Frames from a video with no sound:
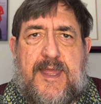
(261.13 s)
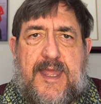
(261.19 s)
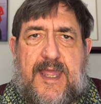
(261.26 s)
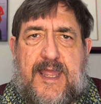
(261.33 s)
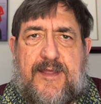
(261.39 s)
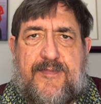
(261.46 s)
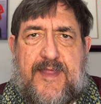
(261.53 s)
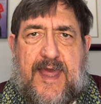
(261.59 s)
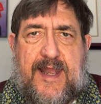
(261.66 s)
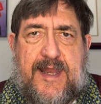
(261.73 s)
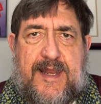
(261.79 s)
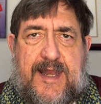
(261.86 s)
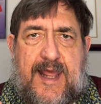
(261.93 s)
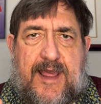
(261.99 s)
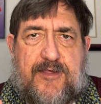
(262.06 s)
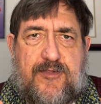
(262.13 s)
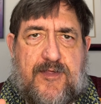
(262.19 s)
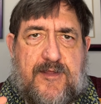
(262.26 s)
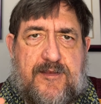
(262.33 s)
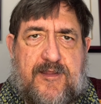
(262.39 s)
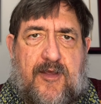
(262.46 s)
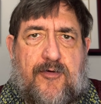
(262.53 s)
in that it has the
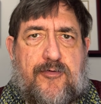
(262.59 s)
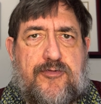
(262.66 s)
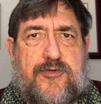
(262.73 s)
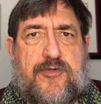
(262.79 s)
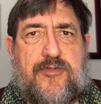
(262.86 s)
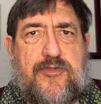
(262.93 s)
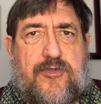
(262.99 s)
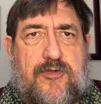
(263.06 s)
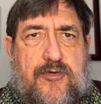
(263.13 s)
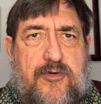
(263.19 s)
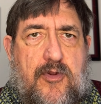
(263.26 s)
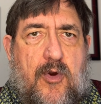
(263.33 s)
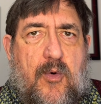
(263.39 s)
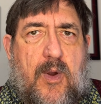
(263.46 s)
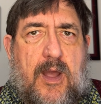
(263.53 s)
intelligence to know